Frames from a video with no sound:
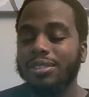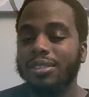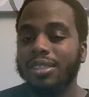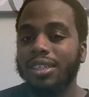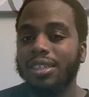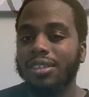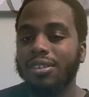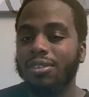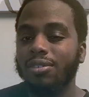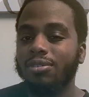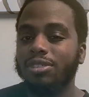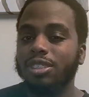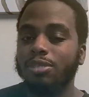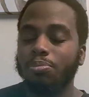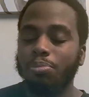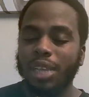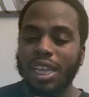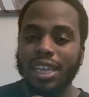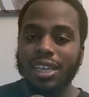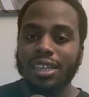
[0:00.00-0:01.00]
uh,
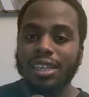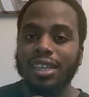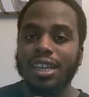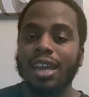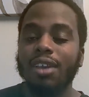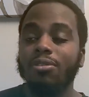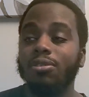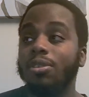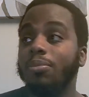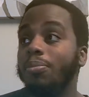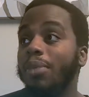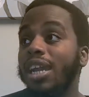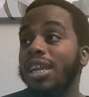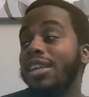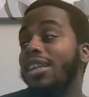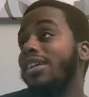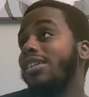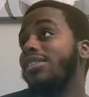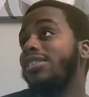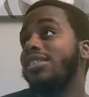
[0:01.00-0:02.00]
spanned it out. You might
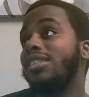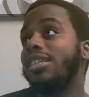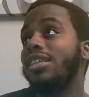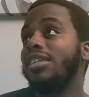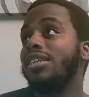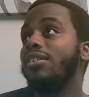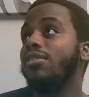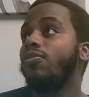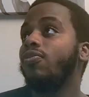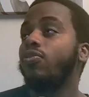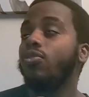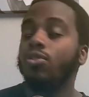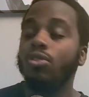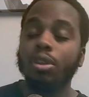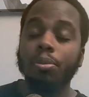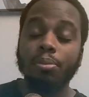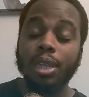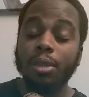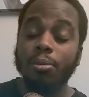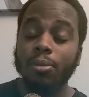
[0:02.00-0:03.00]
not see Floyd
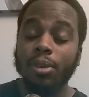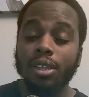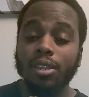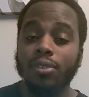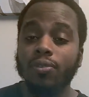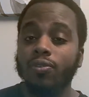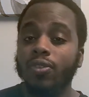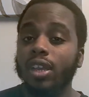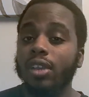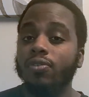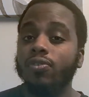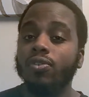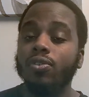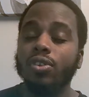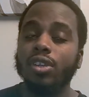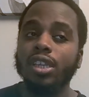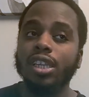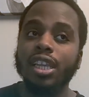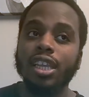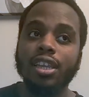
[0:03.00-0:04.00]
Mayweather fight for
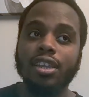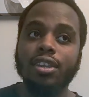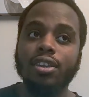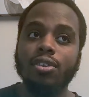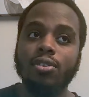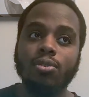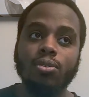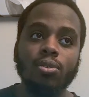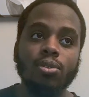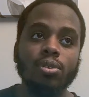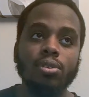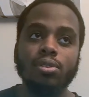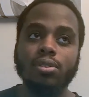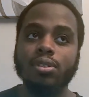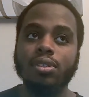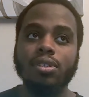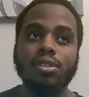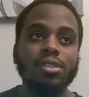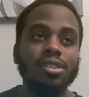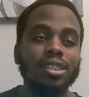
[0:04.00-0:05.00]
a year or
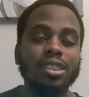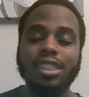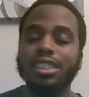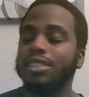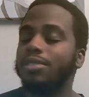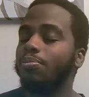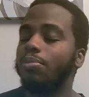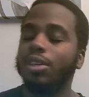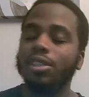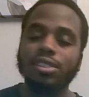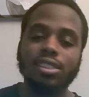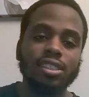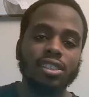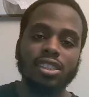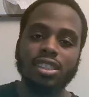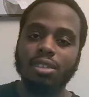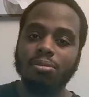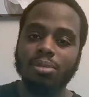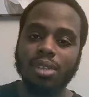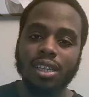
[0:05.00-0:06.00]
six months or
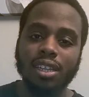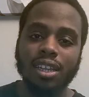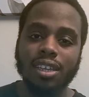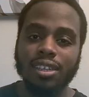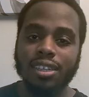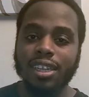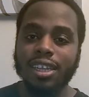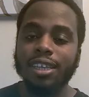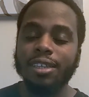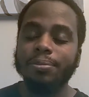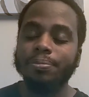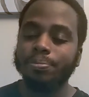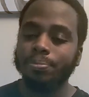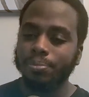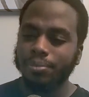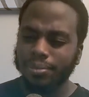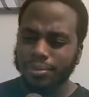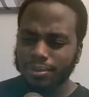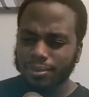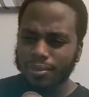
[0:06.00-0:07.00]
something like that.
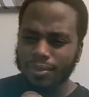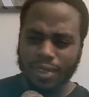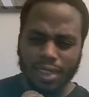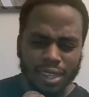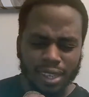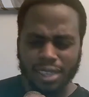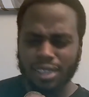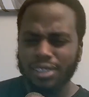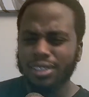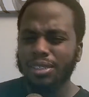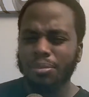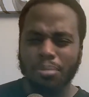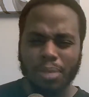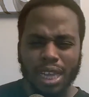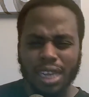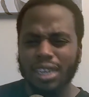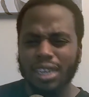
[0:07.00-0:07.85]
Because your body